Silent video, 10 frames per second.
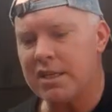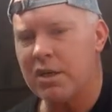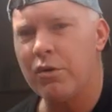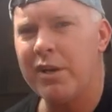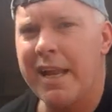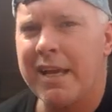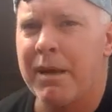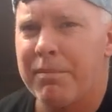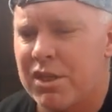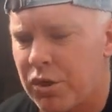so leg
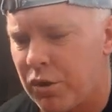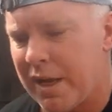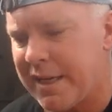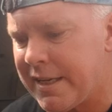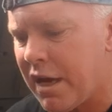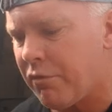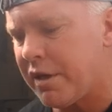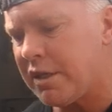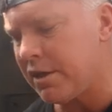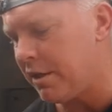number two, laid down,
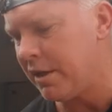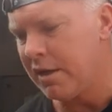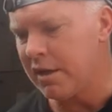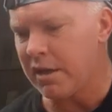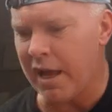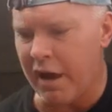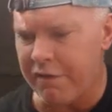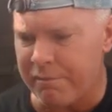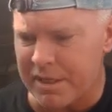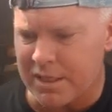ready to
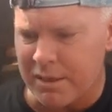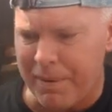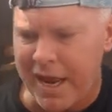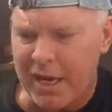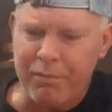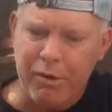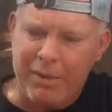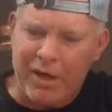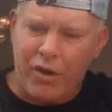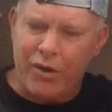have Mr. Payne put
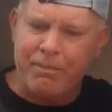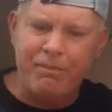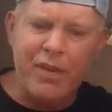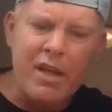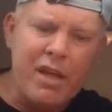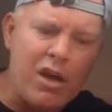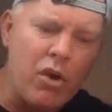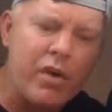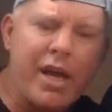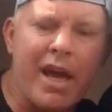back on.
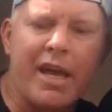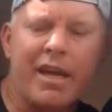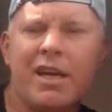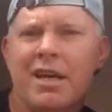Okay,